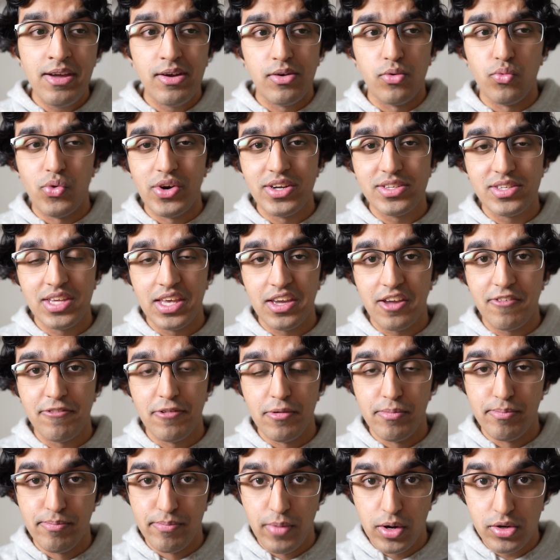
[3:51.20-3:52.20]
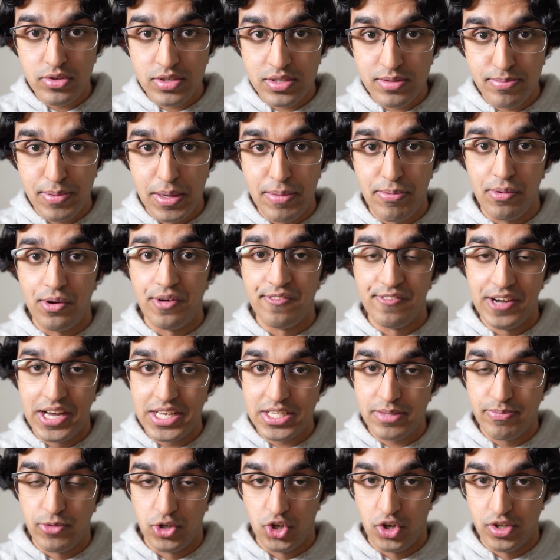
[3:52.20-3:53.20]
Whereas like for most people,
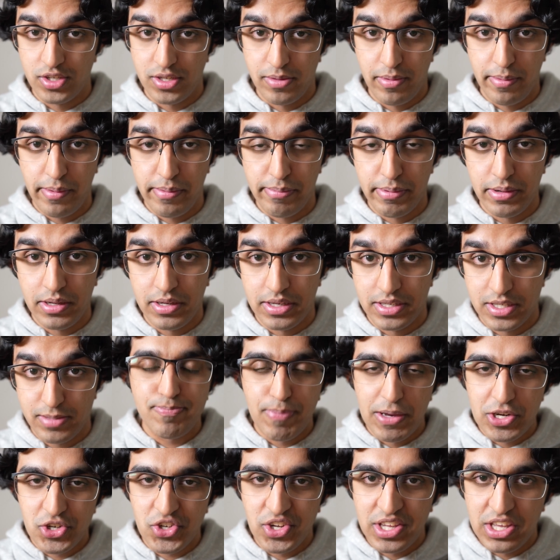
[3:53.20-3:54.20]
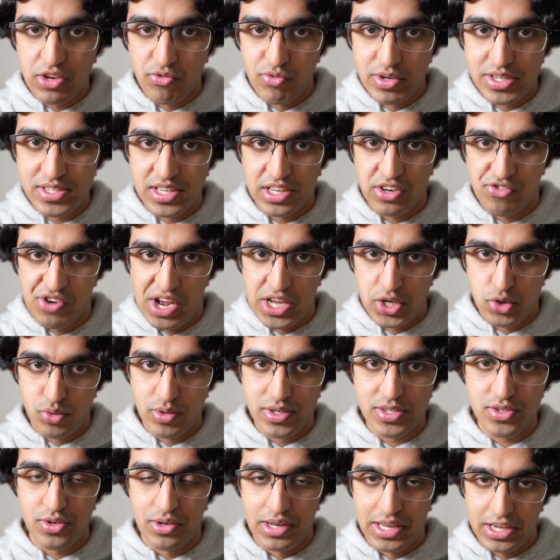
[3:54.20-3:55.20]
vast majority of people, especially recent
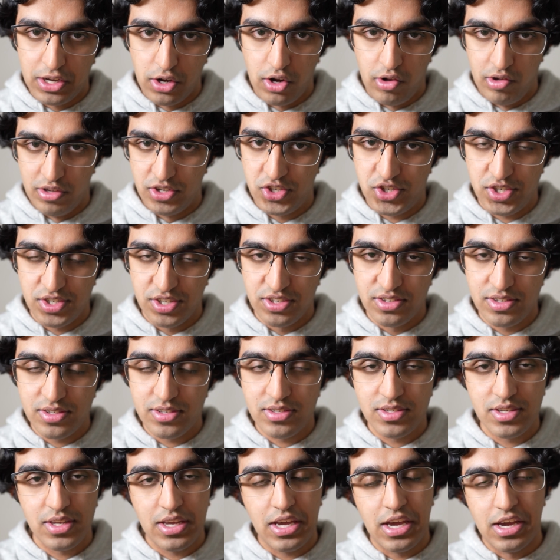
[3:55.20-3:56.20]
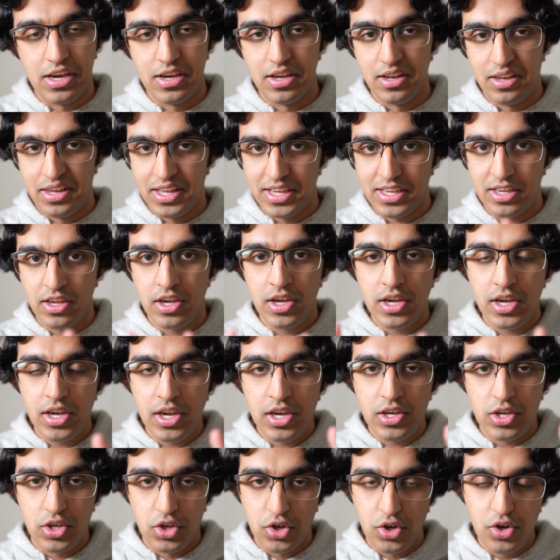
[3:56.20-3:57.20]
graduates or like college students, like
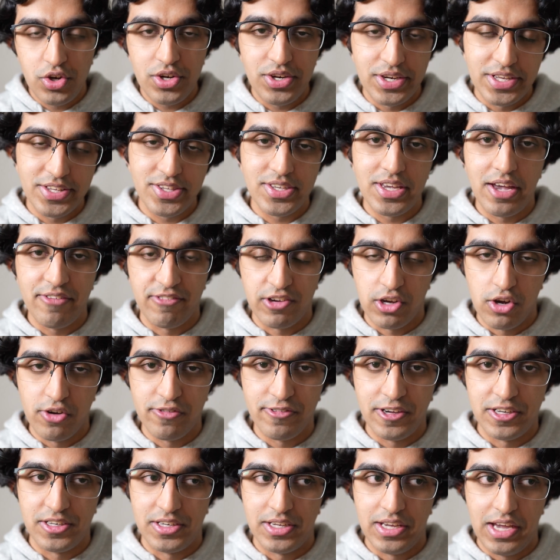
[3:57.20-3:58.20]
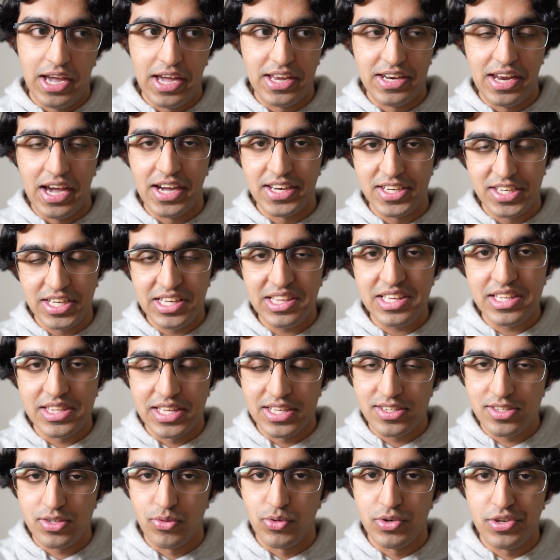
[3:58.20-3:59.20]
you need to have a co-founder, and ideally
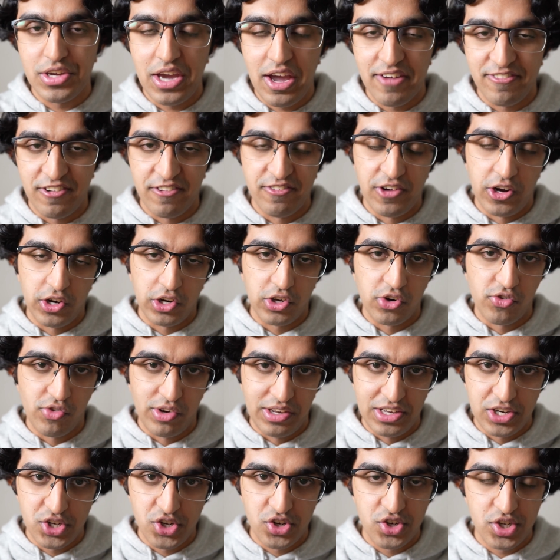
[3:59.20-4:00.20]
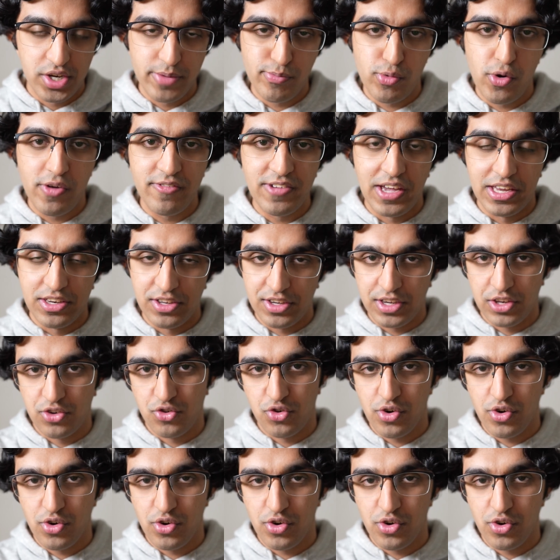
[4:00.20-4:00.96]
that's someone you have a very good relationship with and you can